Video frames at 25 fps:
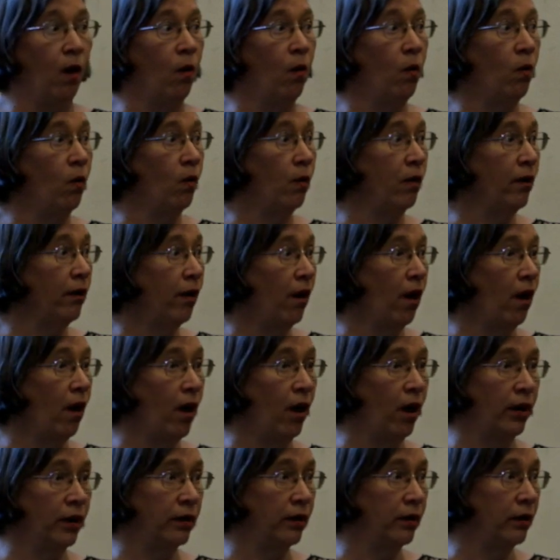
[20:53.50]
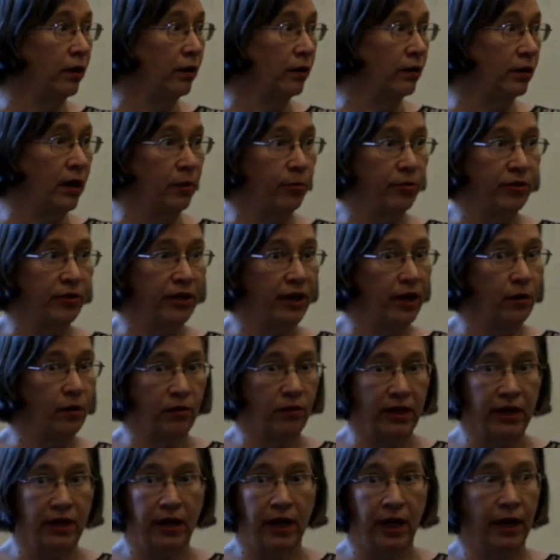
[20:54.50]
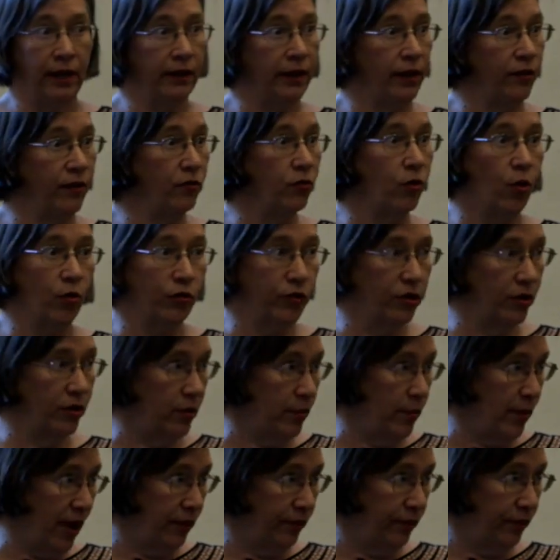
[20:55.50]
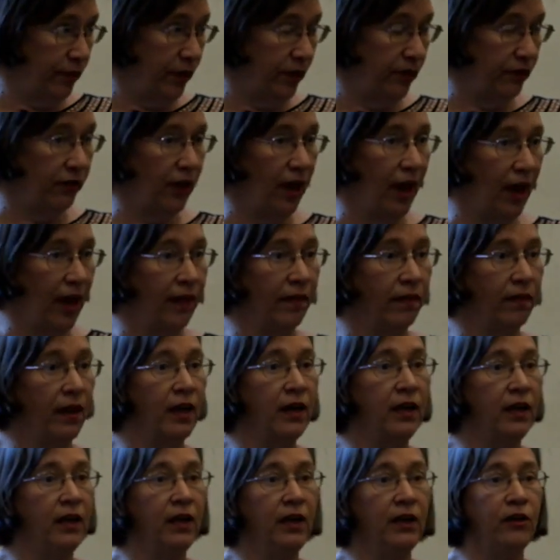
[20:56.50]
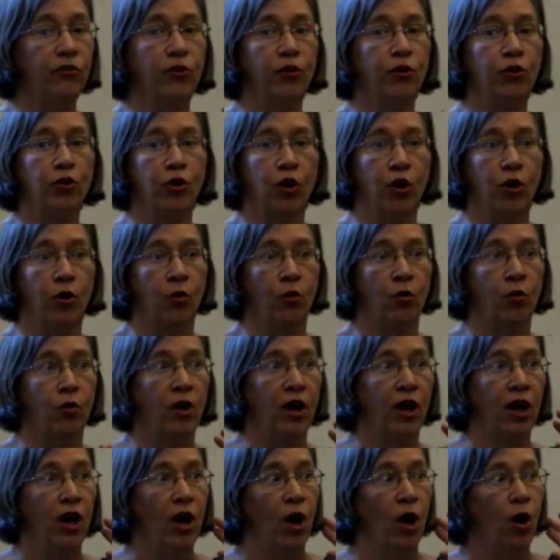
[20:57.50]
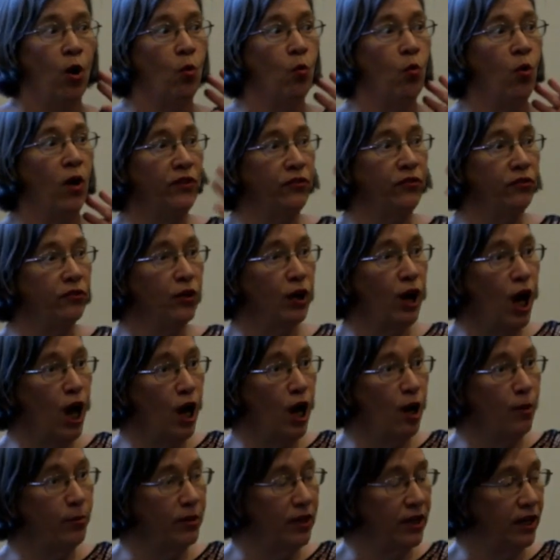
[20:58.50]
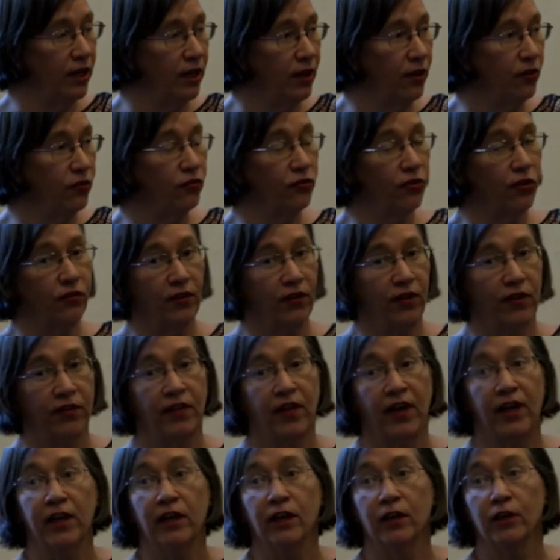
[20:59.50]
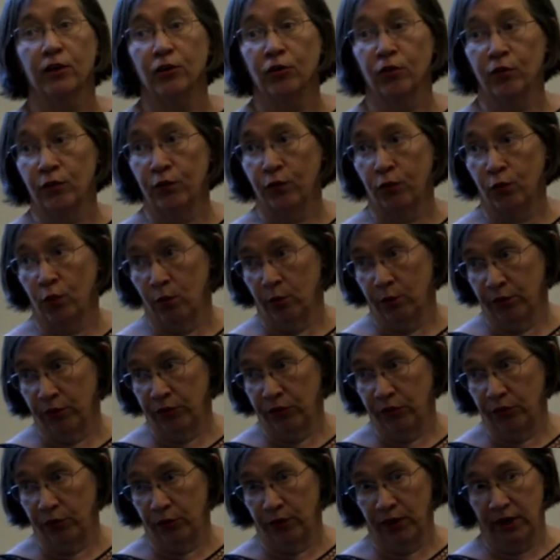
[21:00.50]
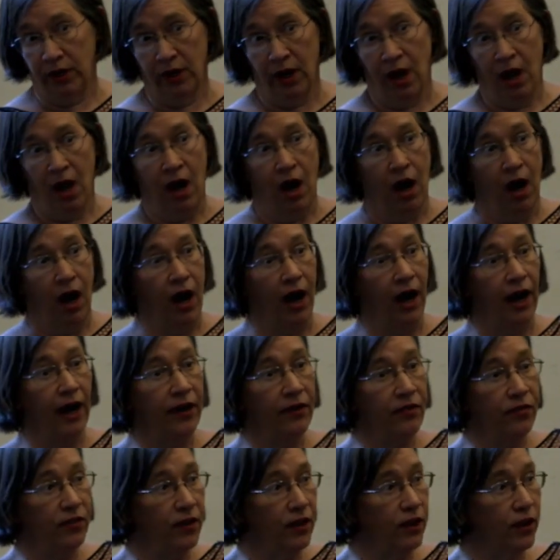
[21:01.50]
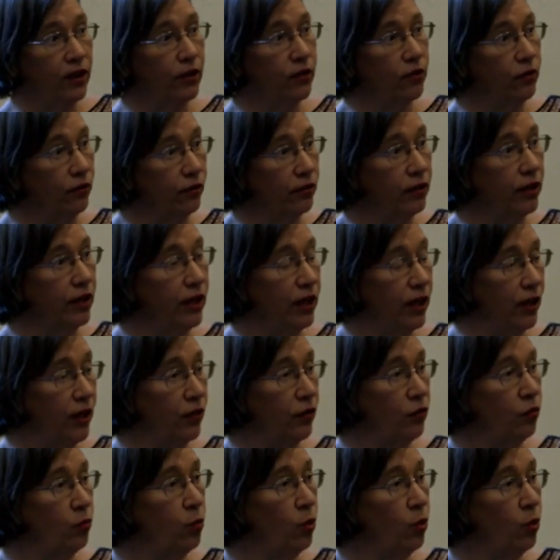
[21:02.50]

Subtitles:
Or on Labor Day weekend, let's go to the mountains. And they need to know what's coming so that they can look forward to it. I think your kids